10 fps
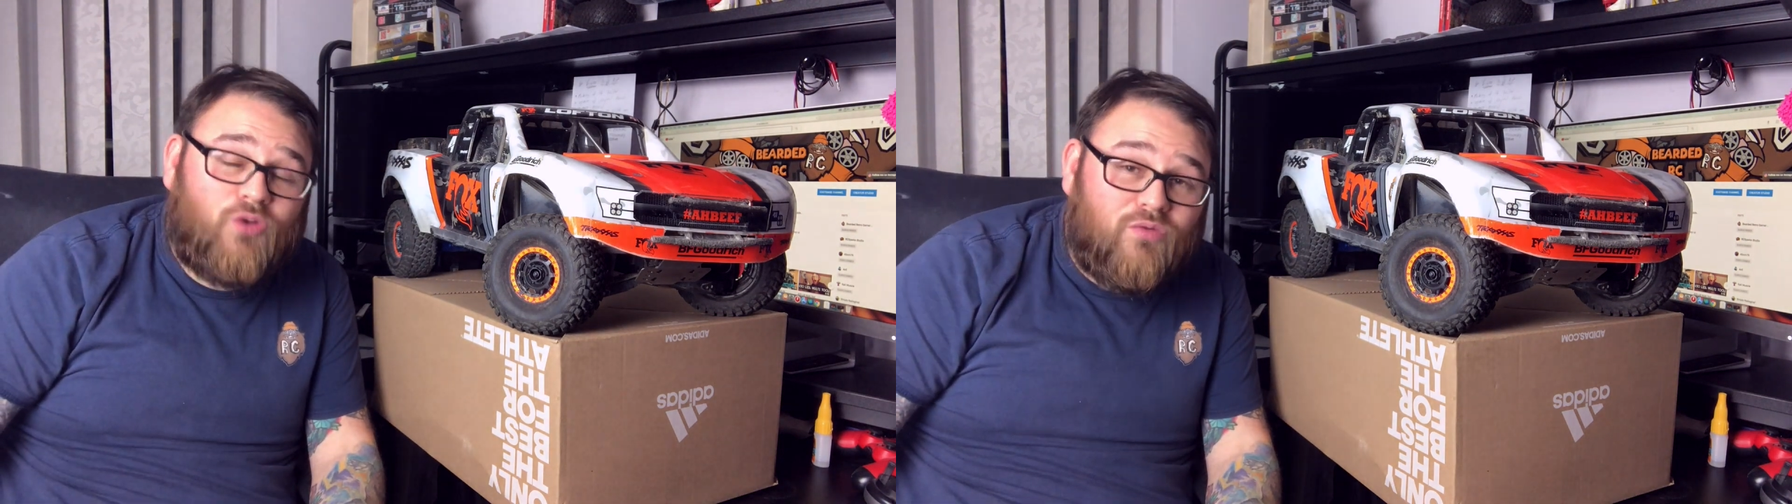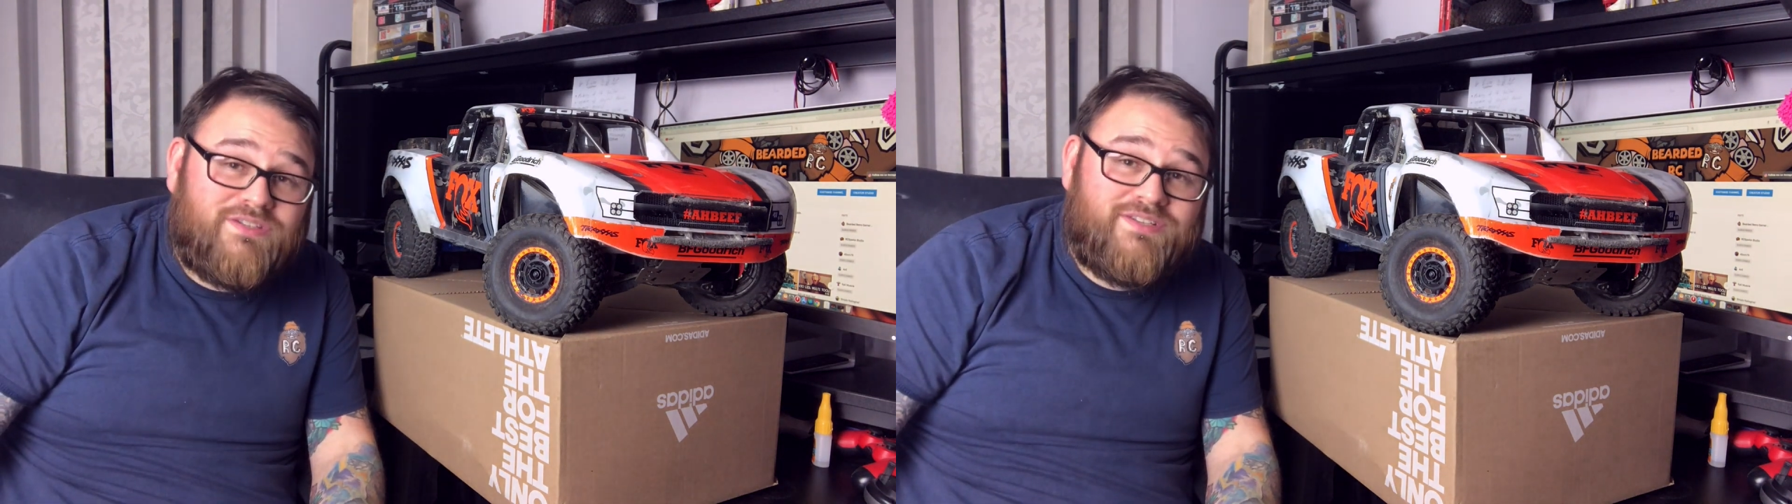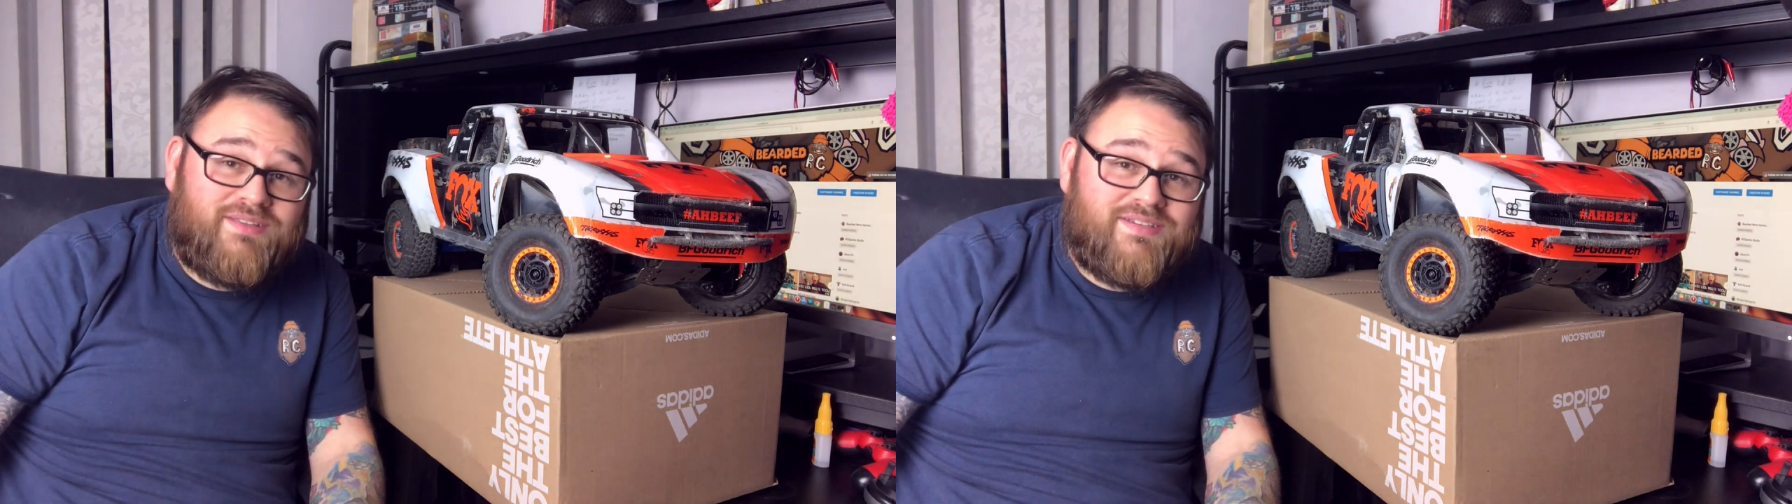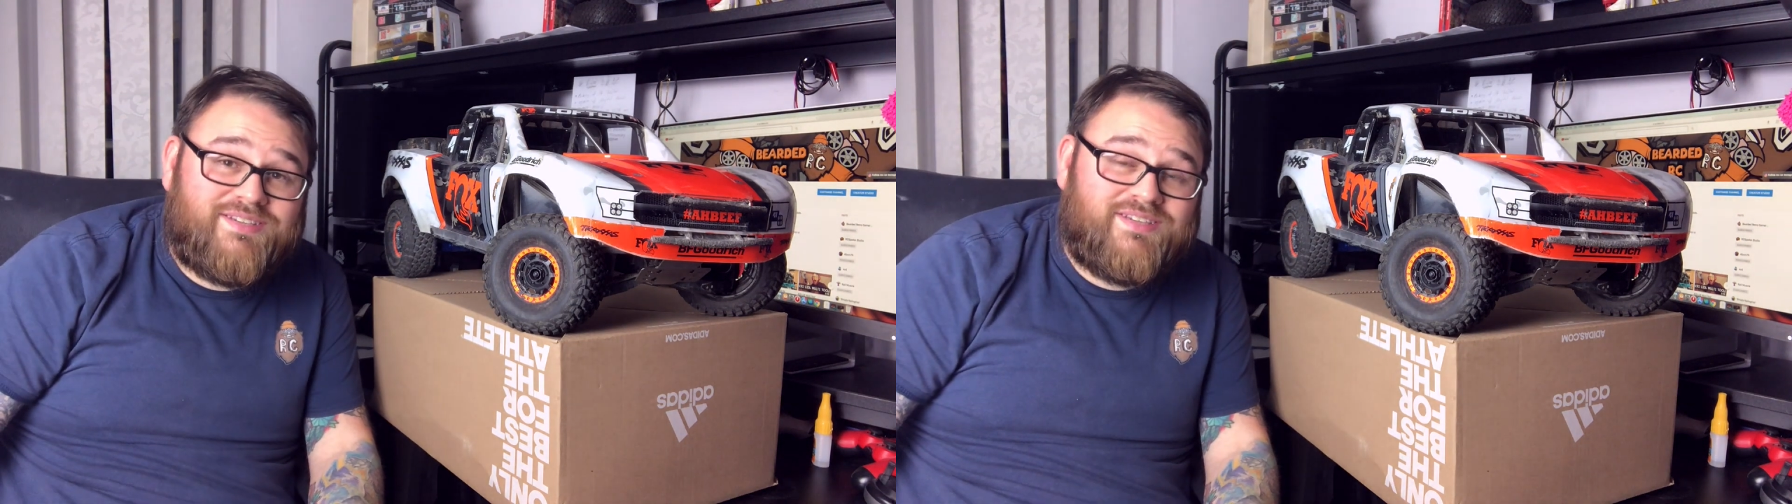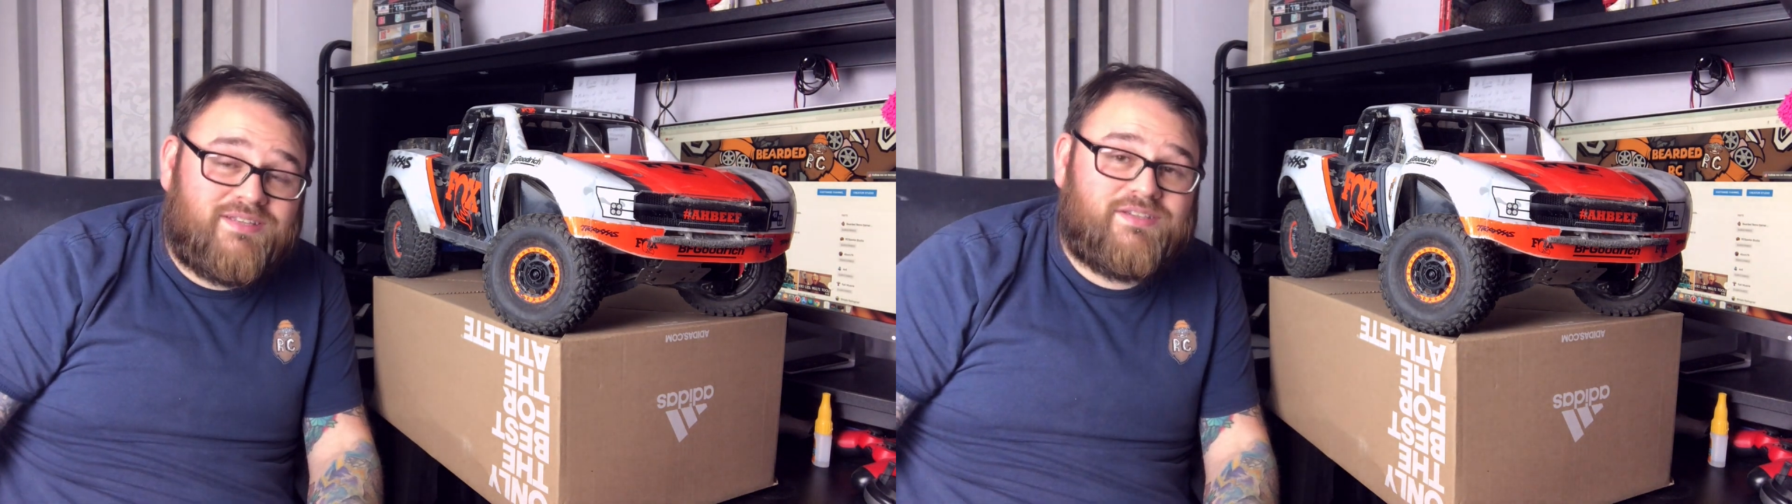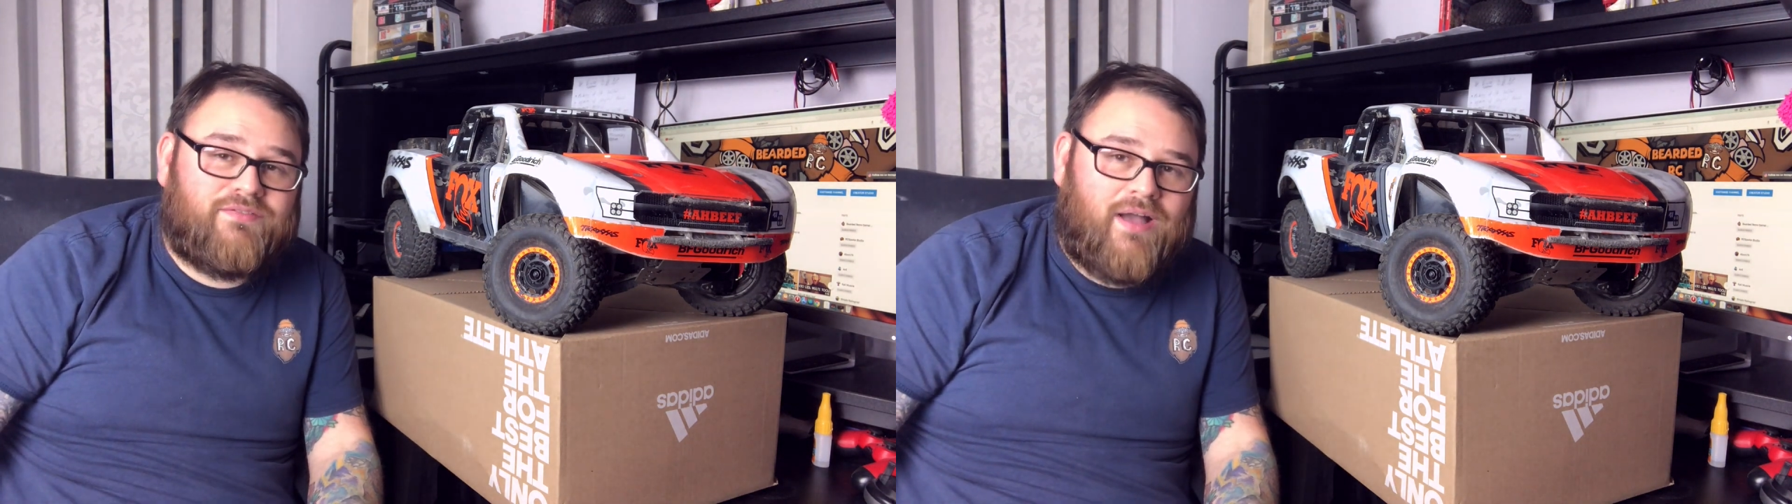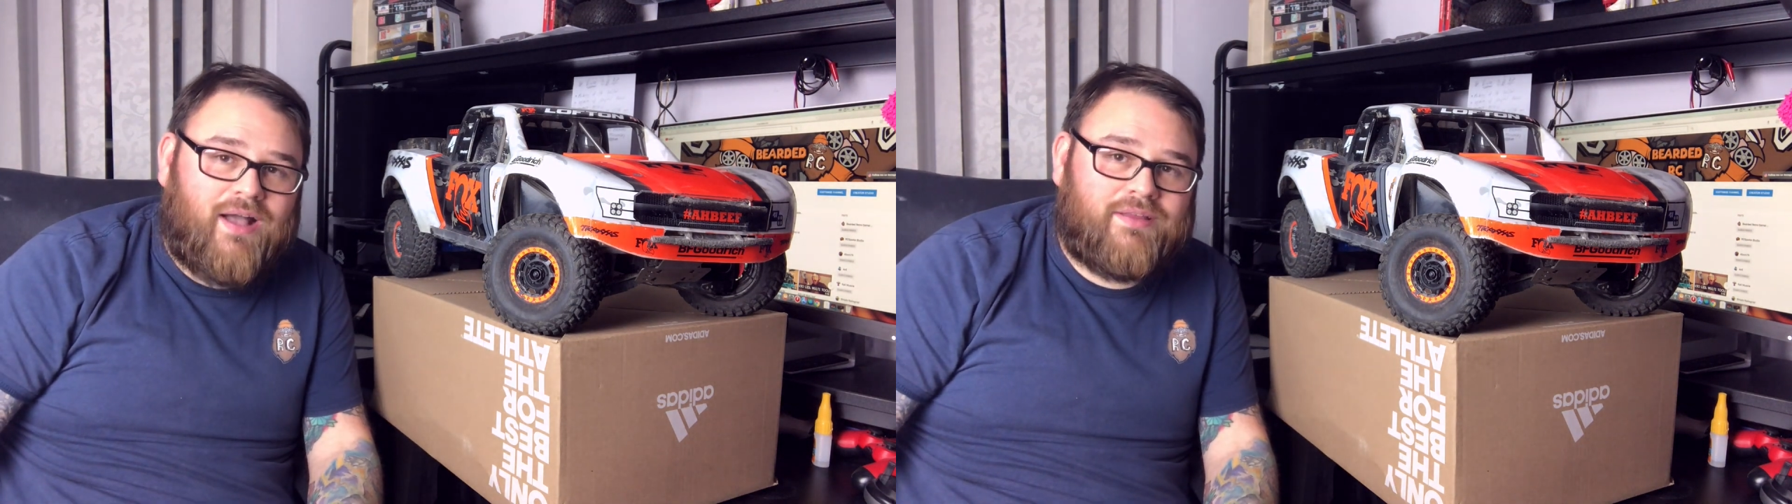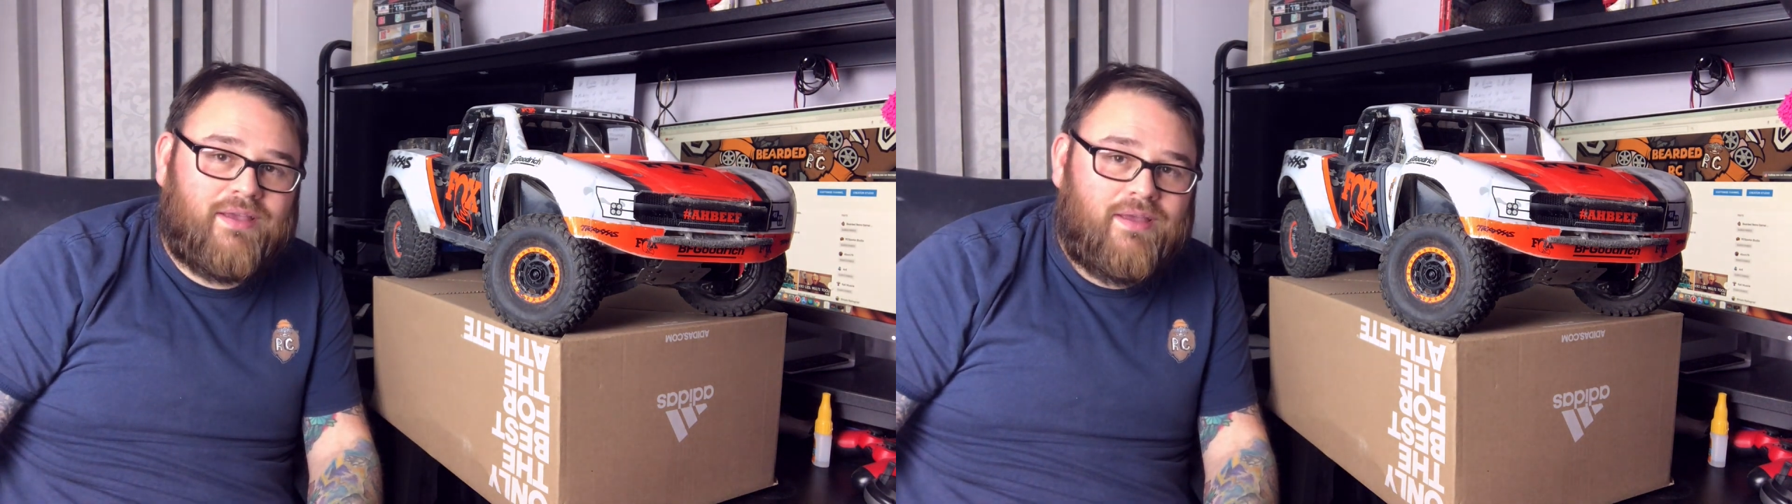done to this since I've
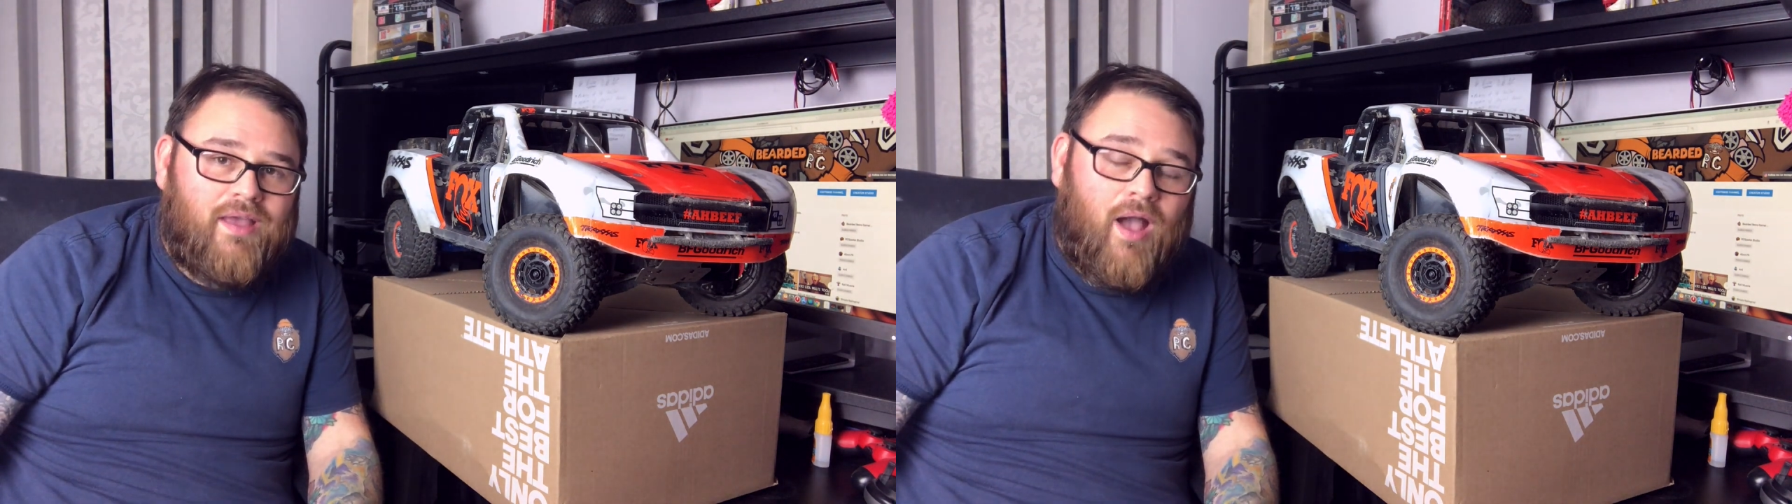had it,